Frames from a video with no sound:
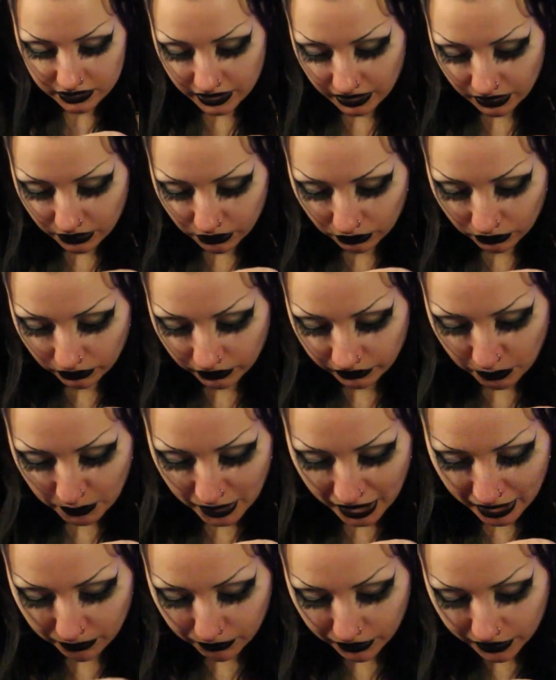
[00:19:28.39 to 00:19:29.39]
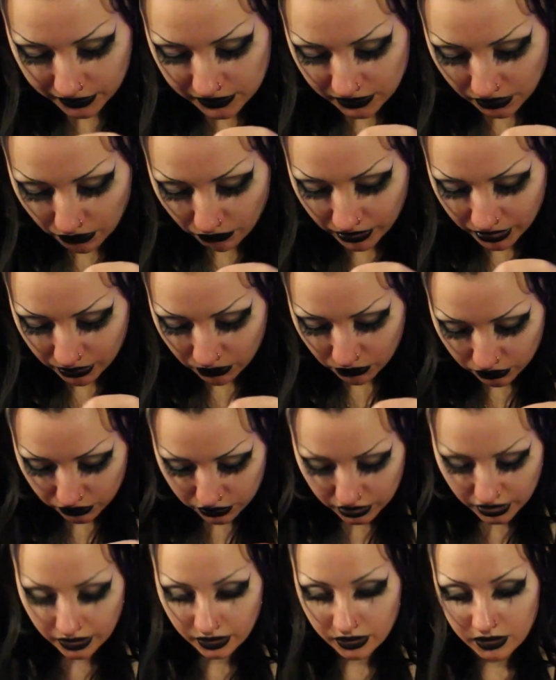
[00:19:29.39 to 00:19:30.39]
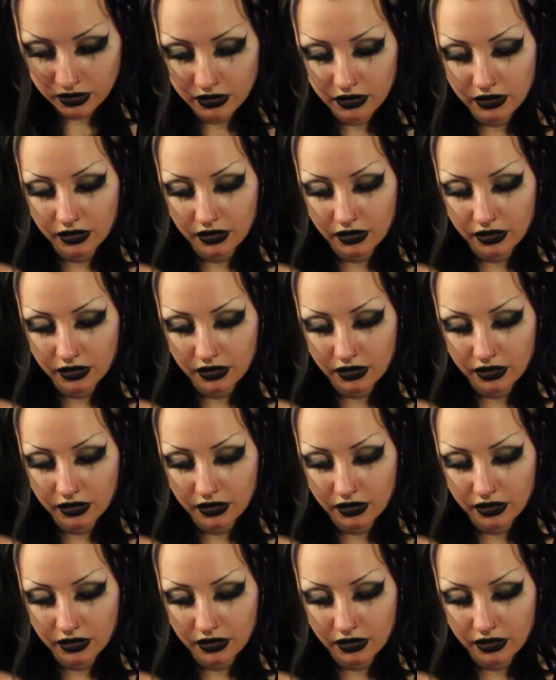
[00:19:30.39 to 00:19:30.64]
dig all of them out because they're in order,